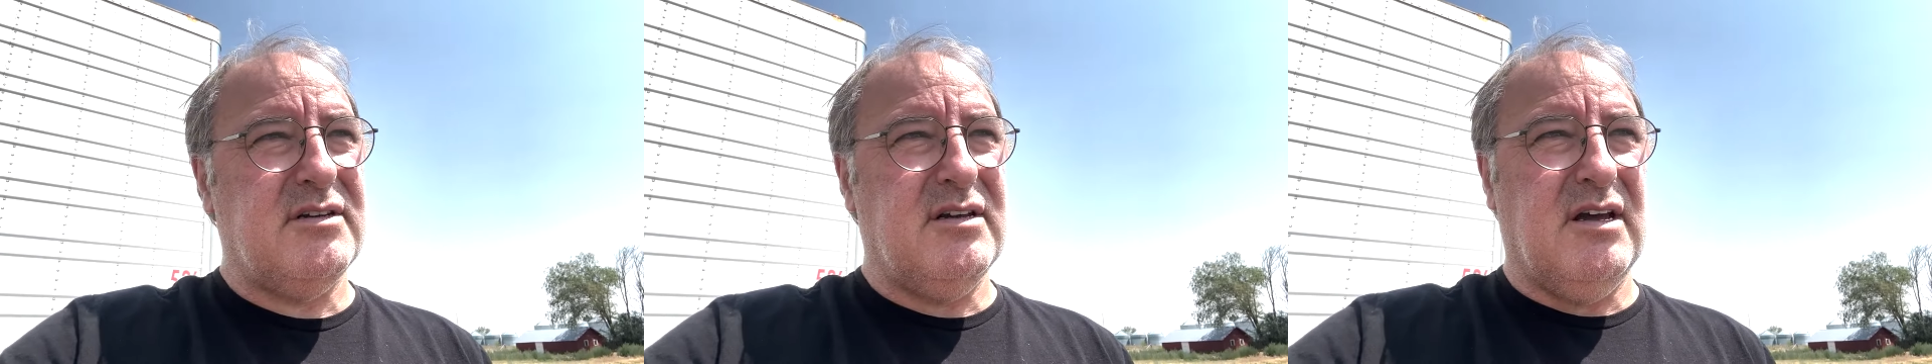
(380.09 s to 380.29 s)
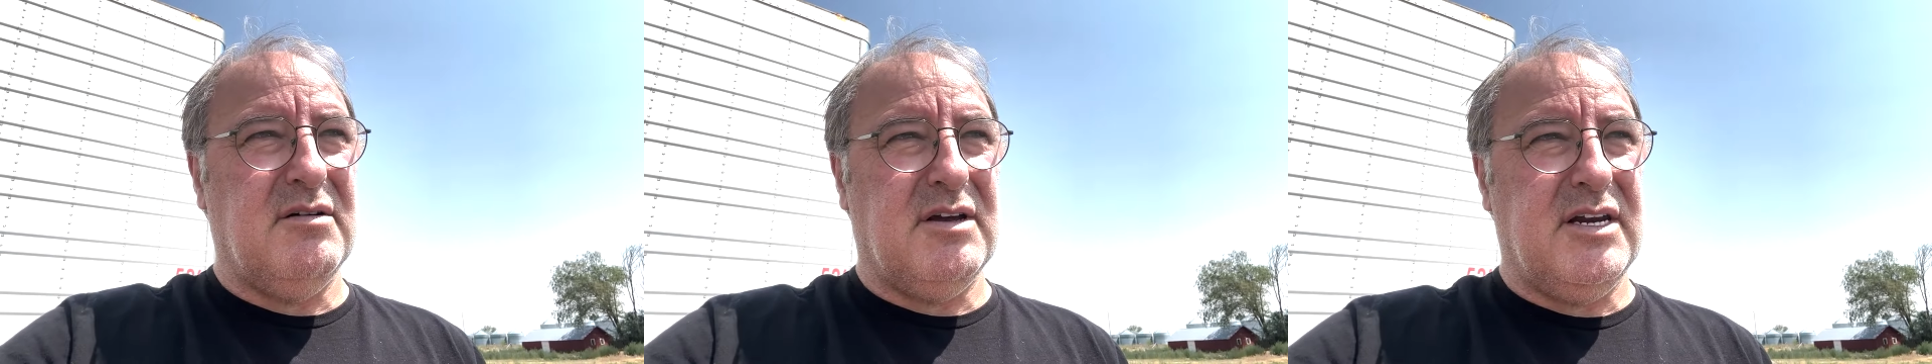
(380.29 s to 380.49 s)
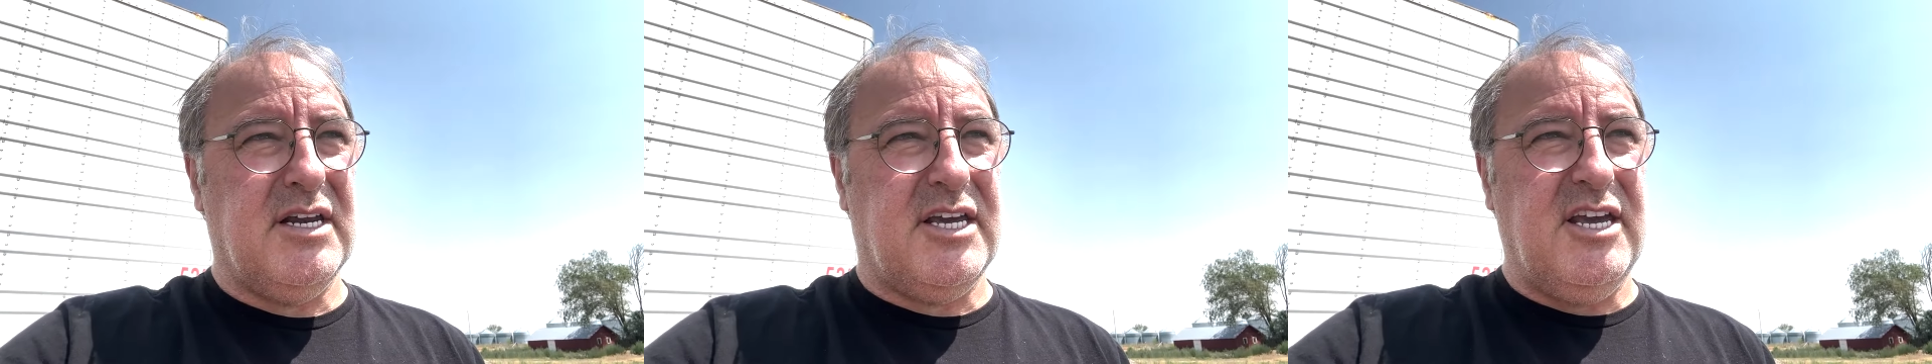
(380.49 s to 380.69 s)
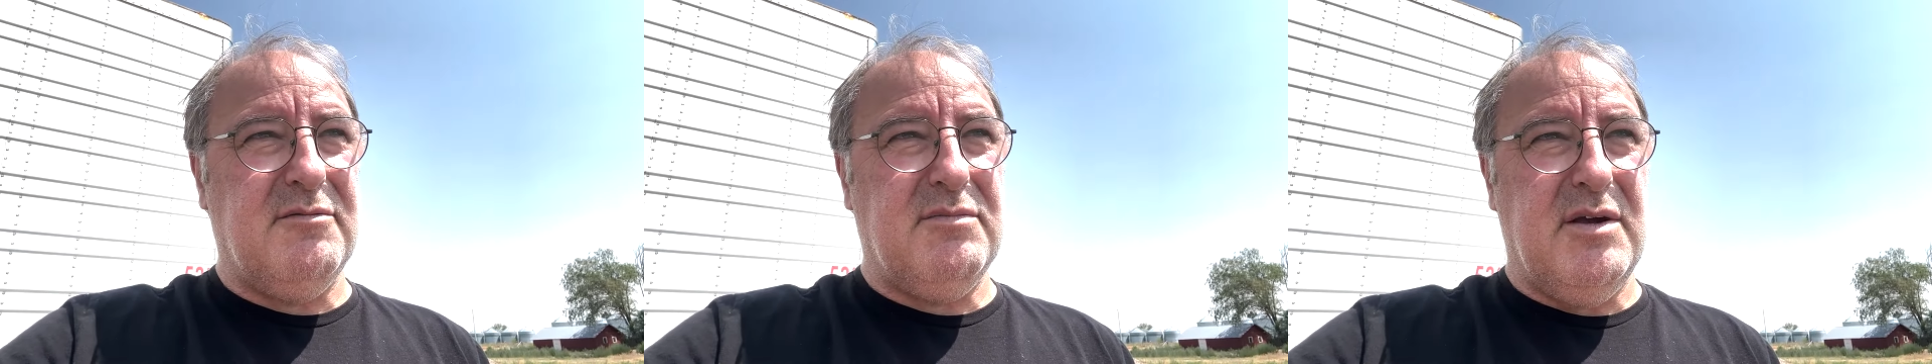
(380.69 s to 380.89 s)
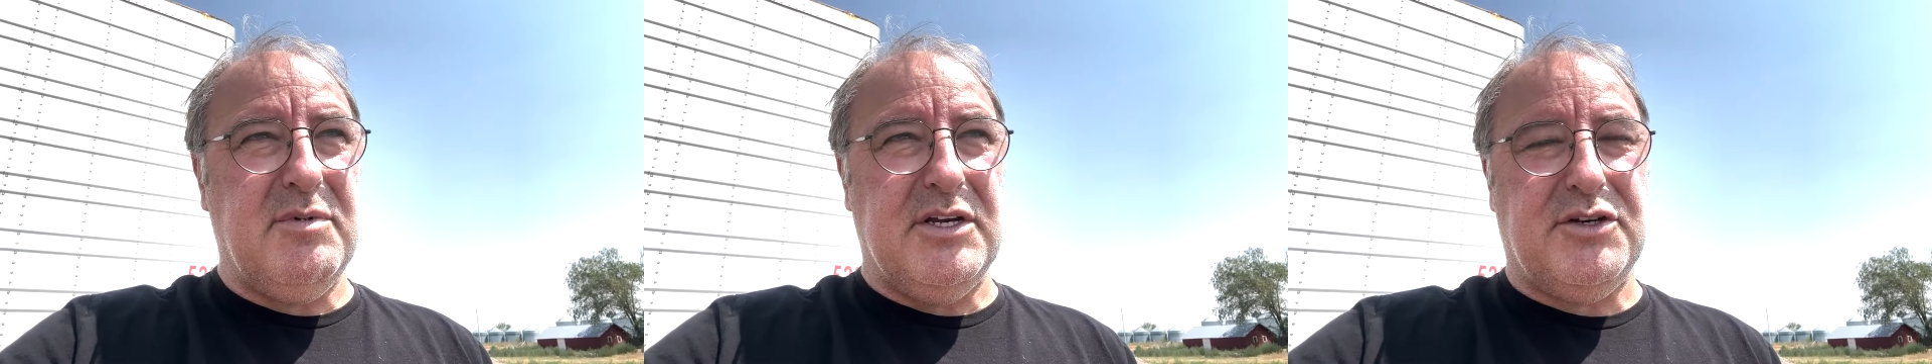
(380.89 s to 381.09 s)
I'm going to keep
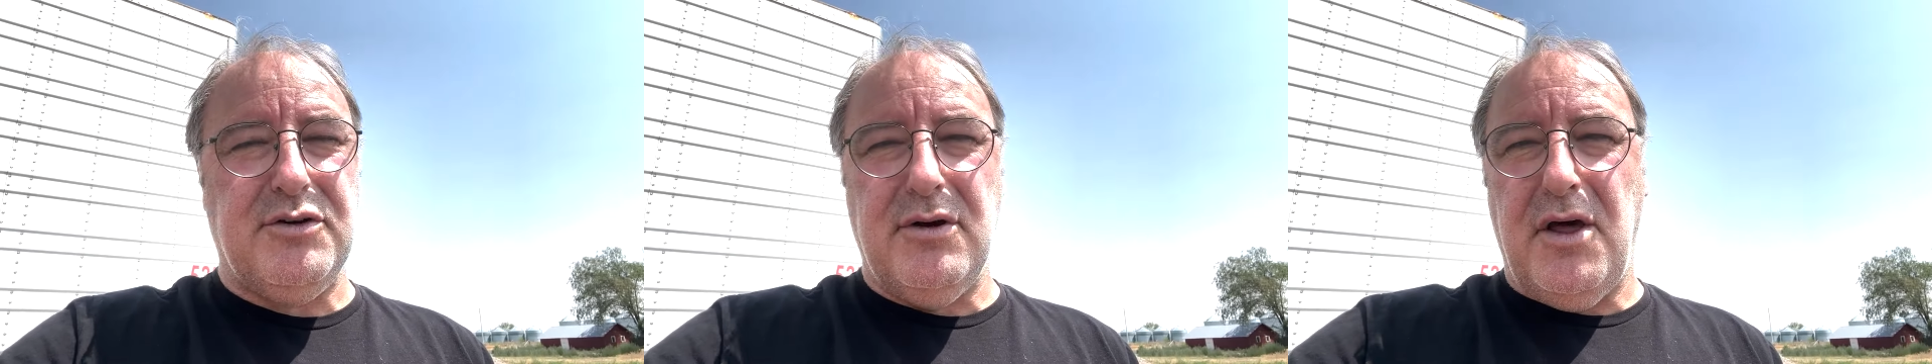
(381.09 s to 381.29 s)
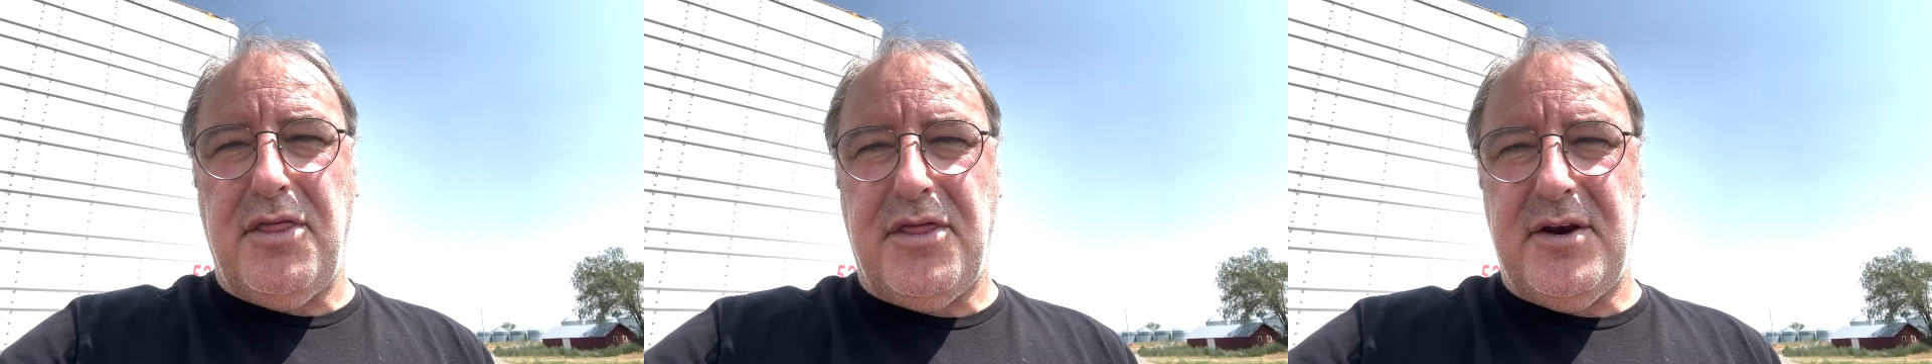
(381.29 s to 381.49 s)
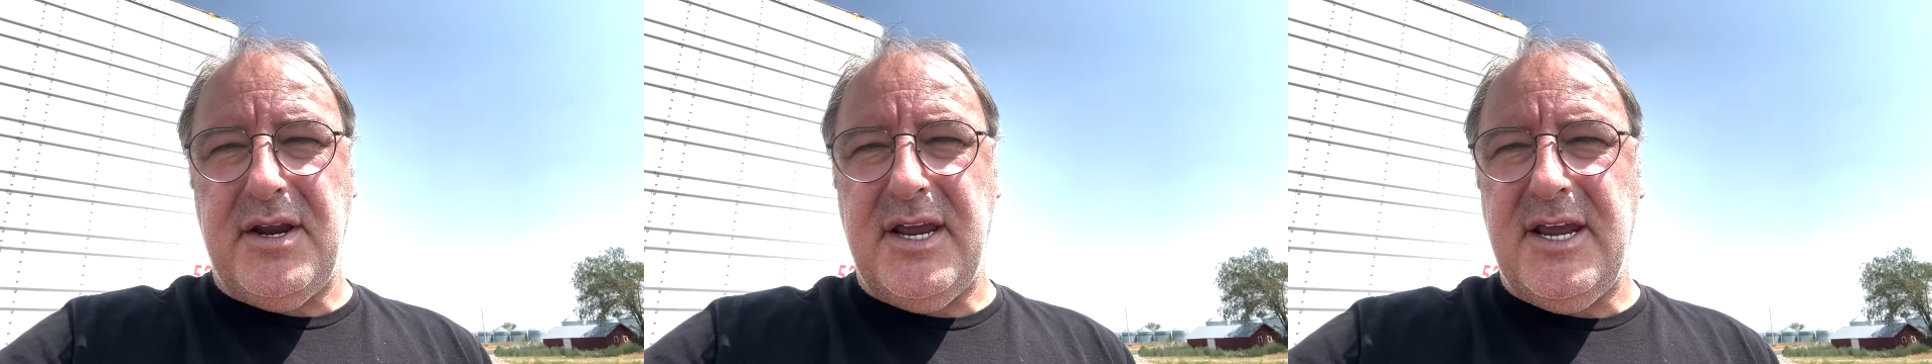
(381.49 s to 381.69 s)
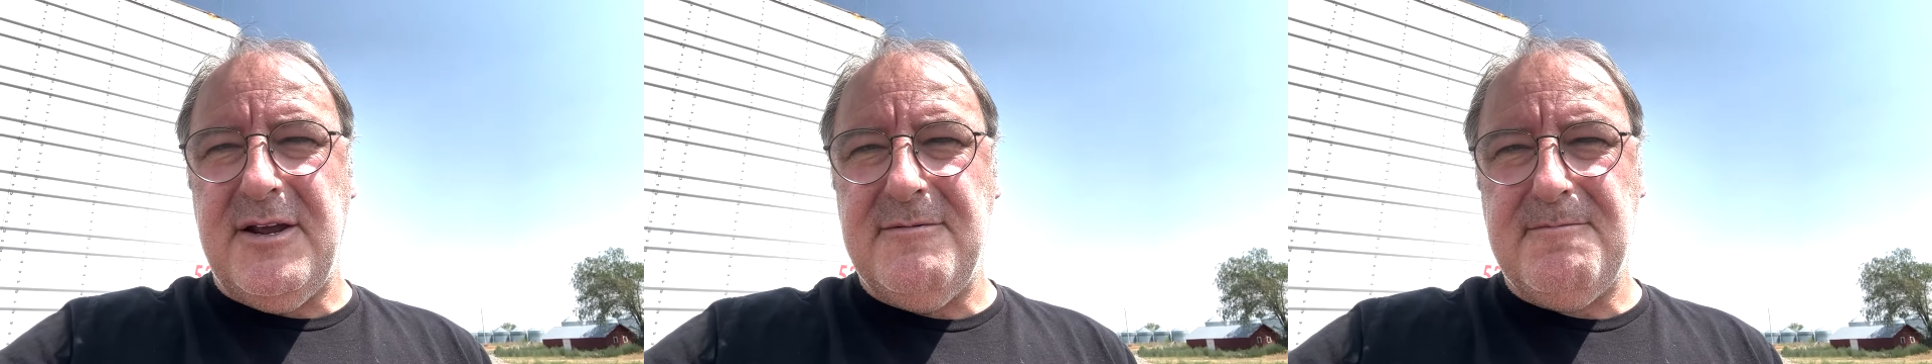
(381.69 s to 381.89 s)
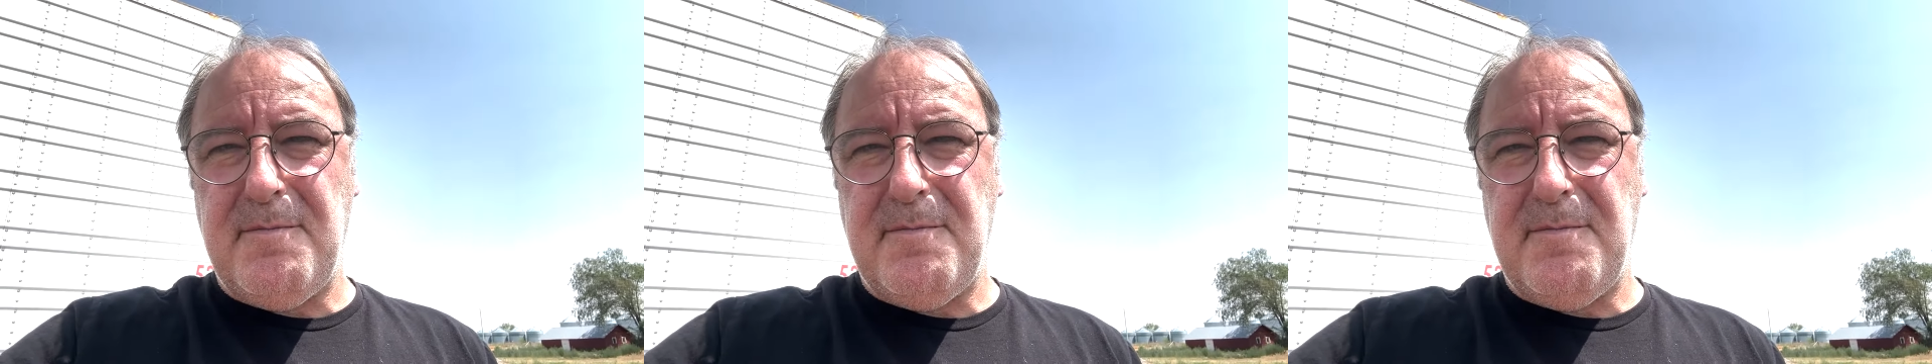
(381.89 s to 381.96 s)
maybe two or three,